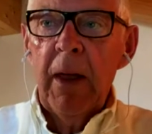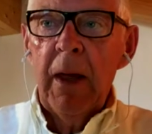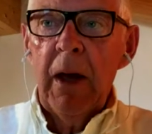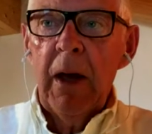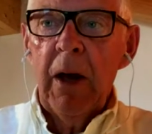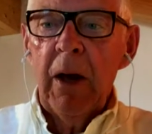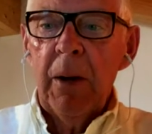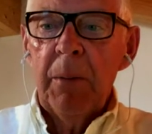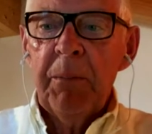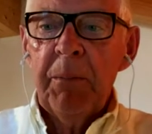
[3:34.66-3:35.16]

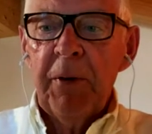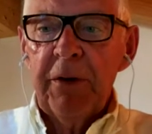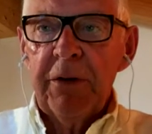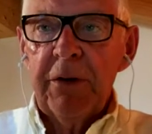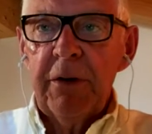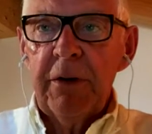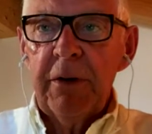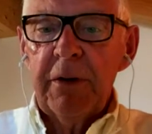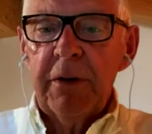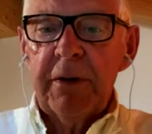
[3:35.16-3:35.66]
but
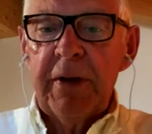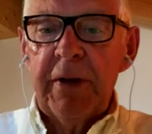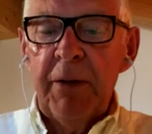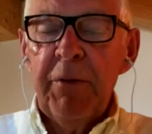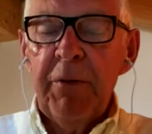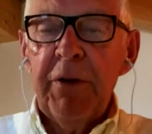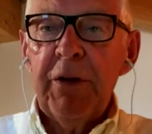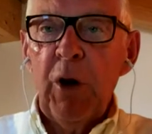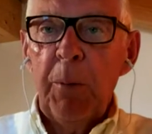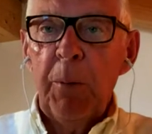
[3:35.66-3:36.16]

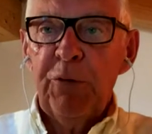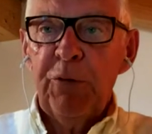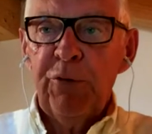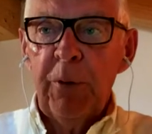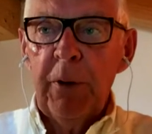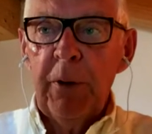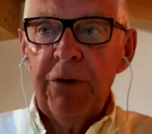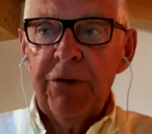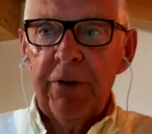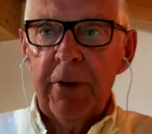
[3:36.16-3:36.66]
given the
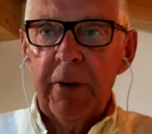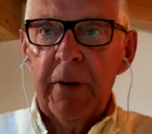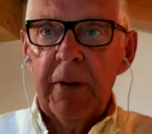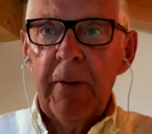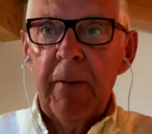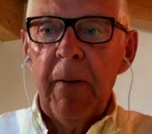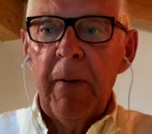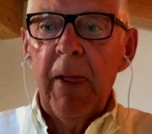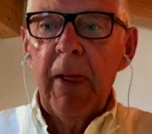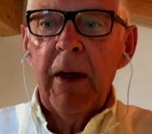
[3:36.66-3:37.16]
opportunity,
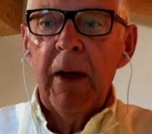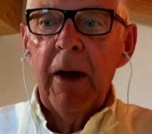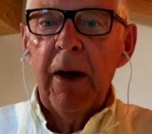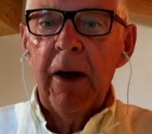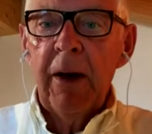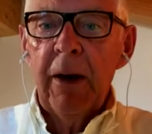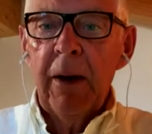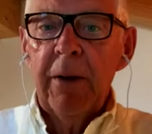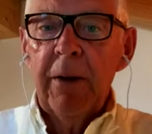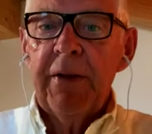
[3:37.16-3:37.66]

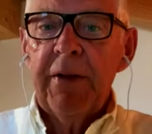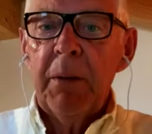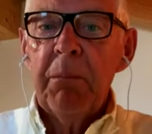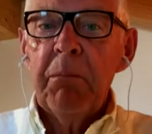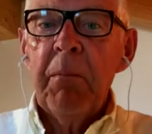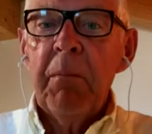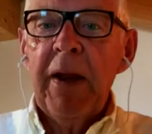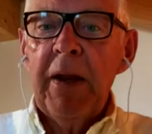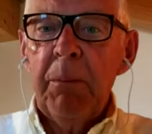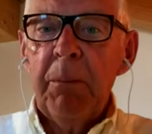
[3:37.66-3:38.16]

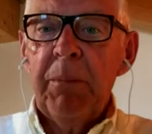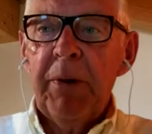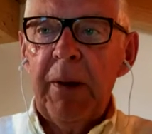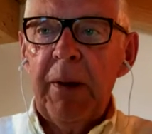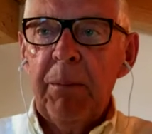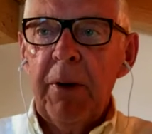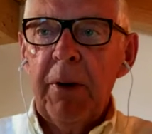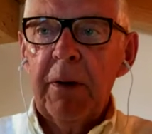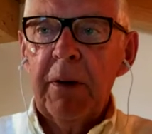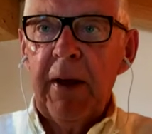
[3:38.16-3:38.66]
then many
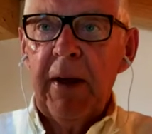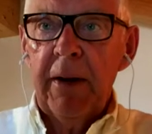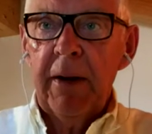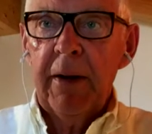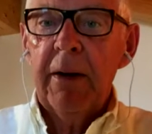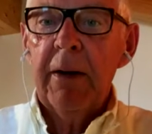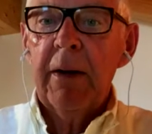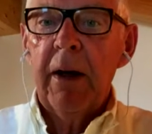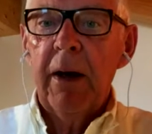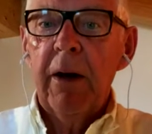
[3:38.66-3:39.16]
people
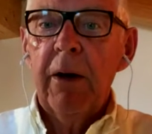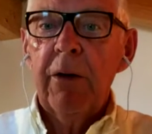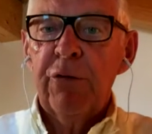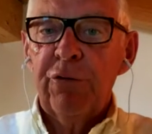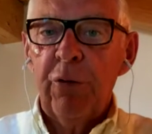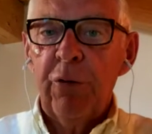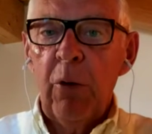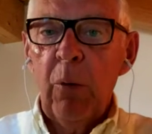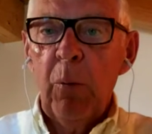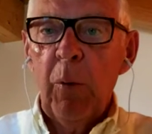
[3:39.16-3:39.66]
can
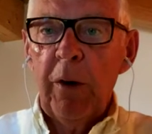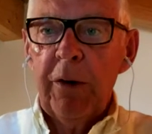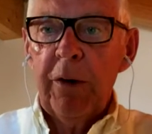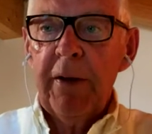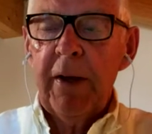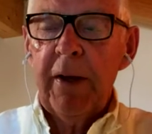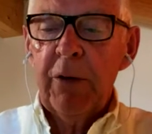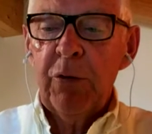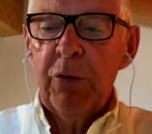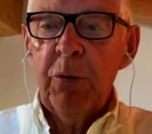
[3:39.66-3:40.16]
show what
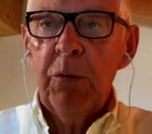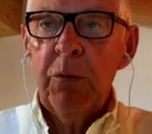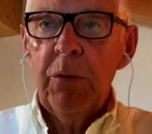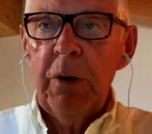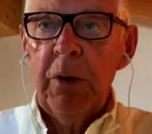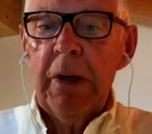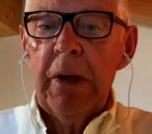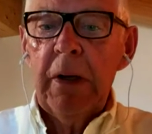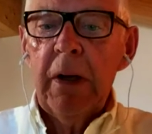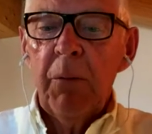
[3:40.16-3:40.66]
they do,
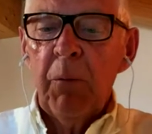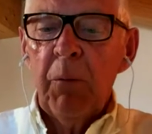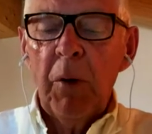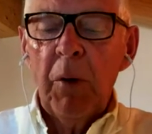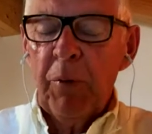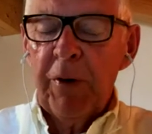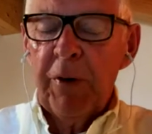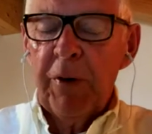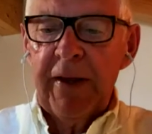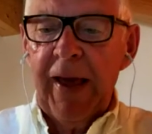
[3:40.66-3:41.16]

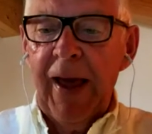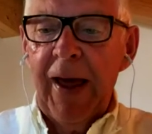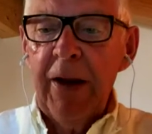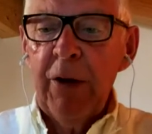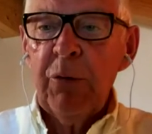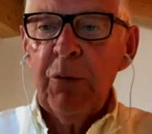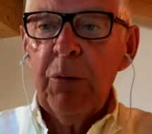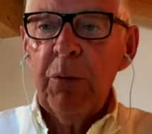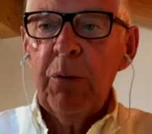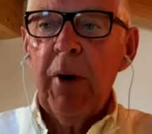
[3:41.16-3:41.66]
what they
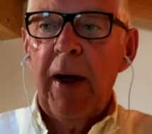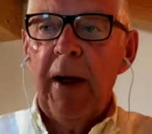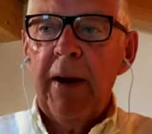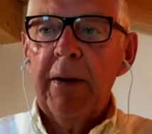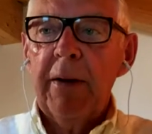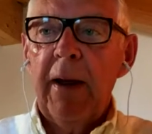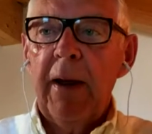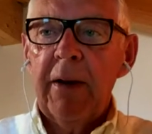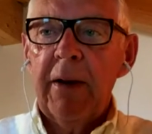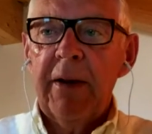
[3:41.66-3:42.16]
can do,
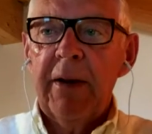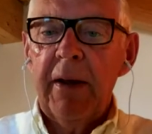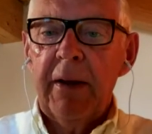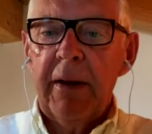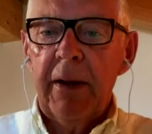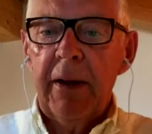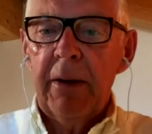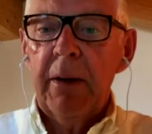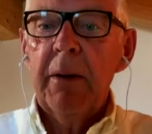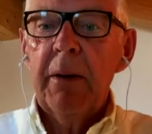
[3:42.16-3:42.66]
and they
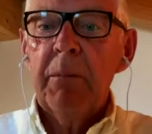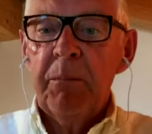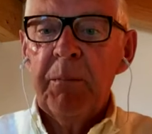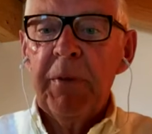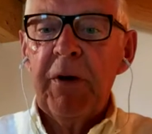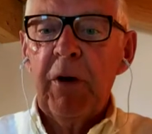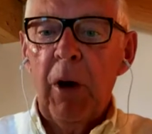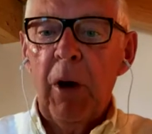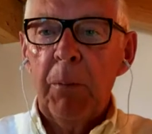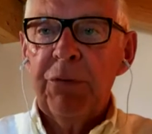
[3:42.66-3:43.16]
can
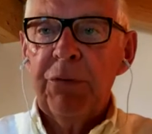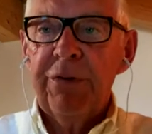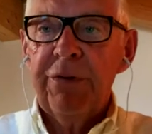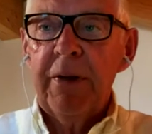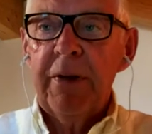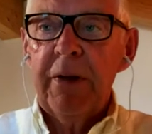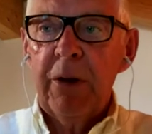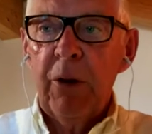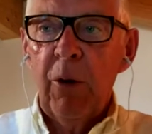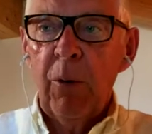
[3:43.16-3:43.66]
become
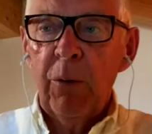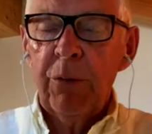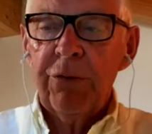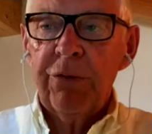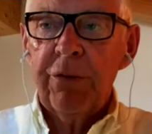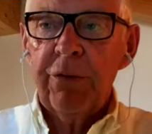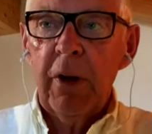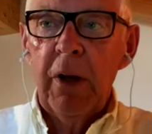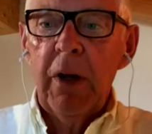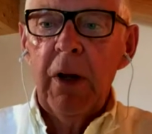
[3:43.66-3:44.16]

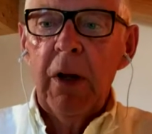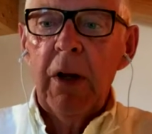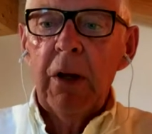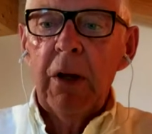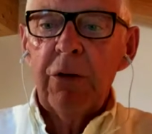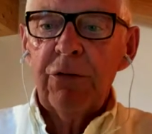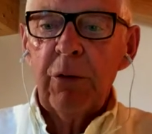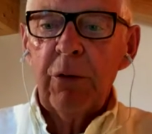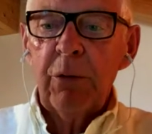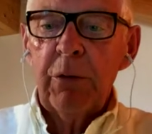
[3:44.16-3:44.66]
CEOs.
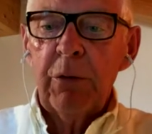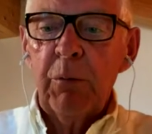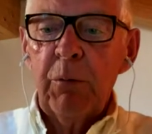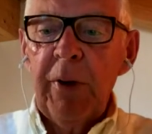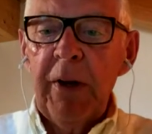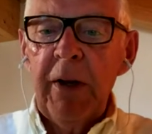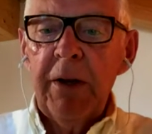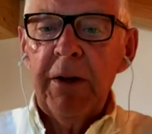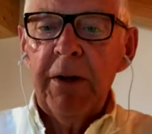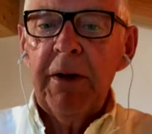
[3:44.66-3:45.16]
So you
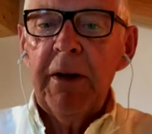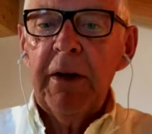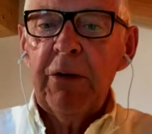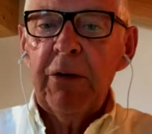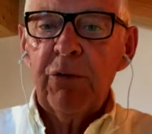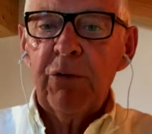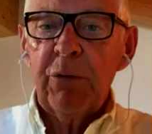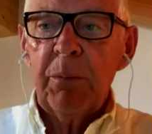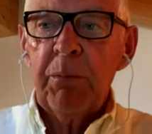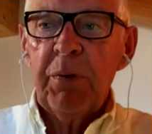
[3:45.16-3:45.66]
really
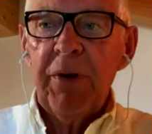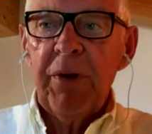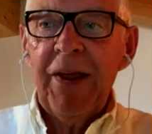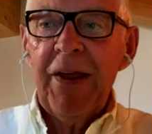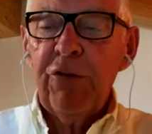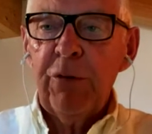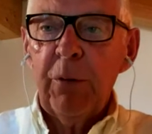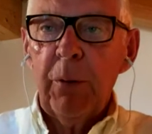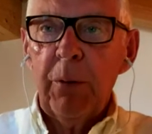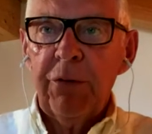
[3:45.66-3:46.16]
need to
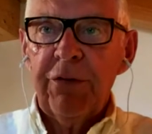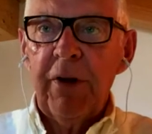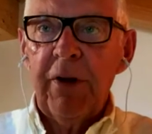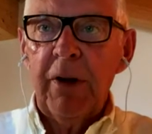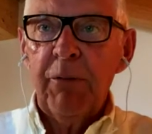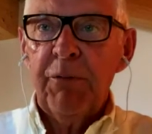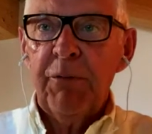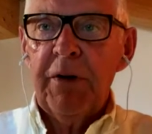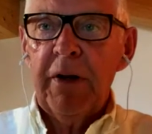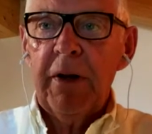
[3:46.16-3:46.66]
place
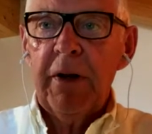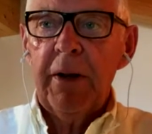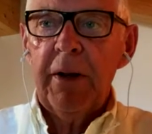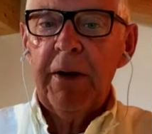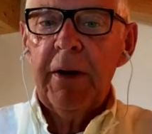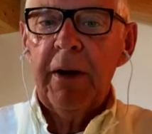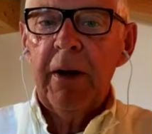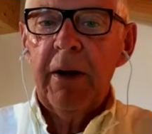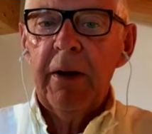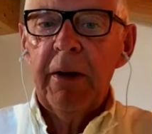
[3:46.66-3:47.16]
yourself in
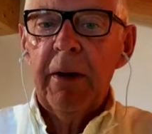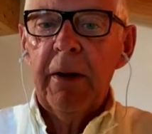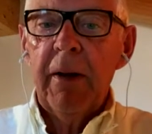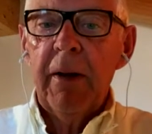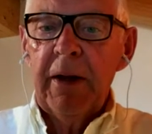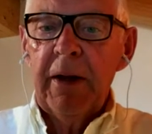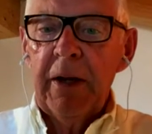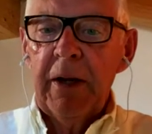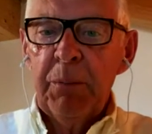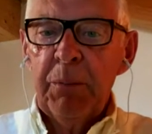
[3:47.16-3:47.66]
a
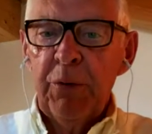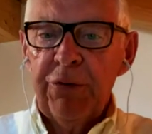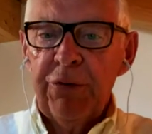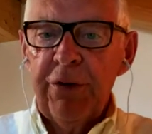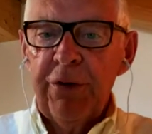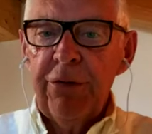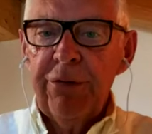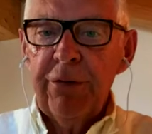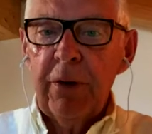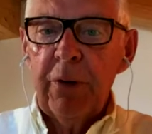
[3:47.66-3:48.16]

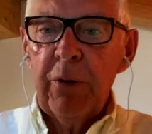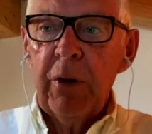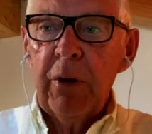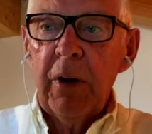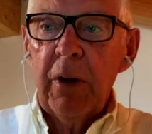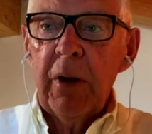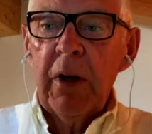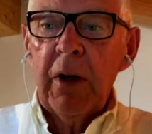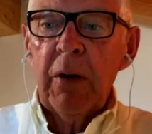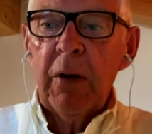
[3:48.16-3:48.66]
position
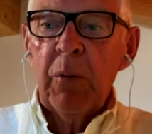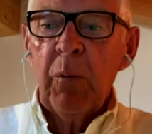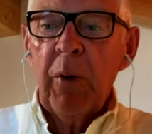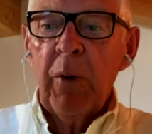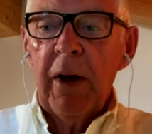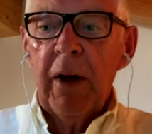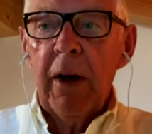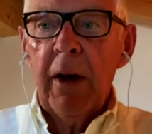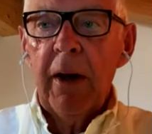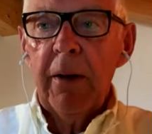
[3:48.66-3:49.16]

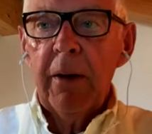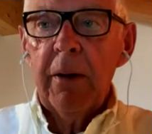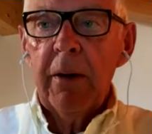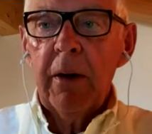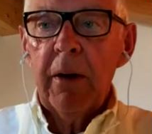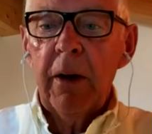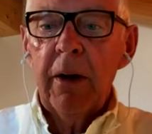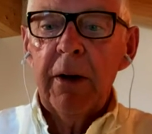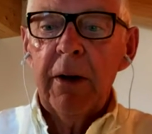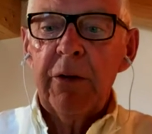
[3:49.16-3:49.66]
where
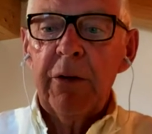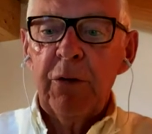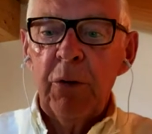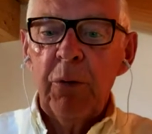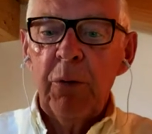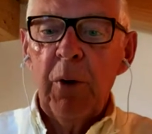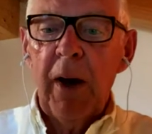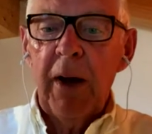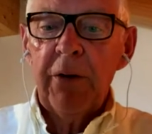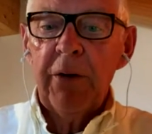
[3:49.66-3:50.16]

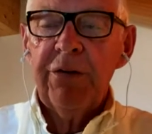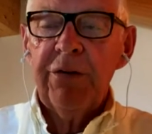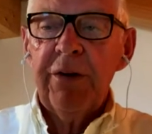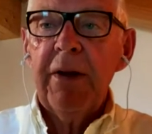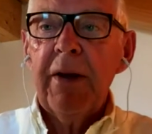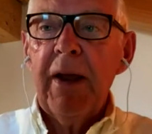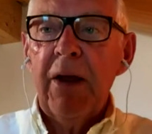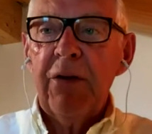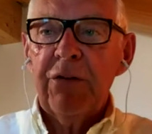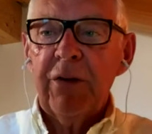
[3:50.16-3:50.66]
you are
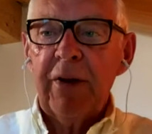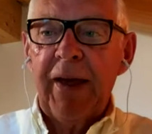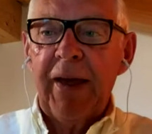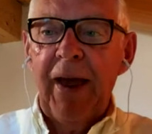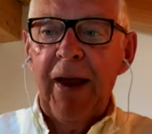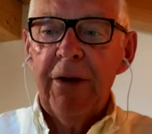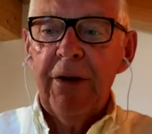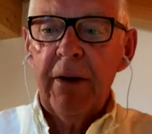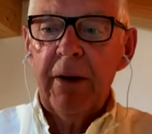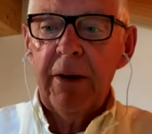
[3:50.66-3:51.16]
seen as a
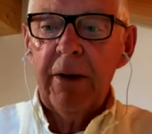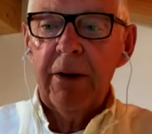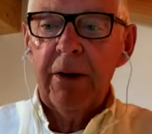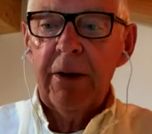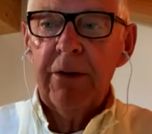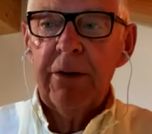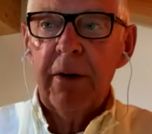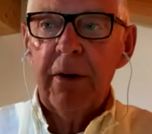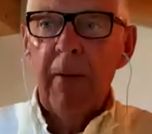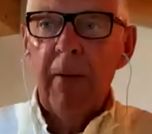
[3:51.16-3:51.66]
candidate.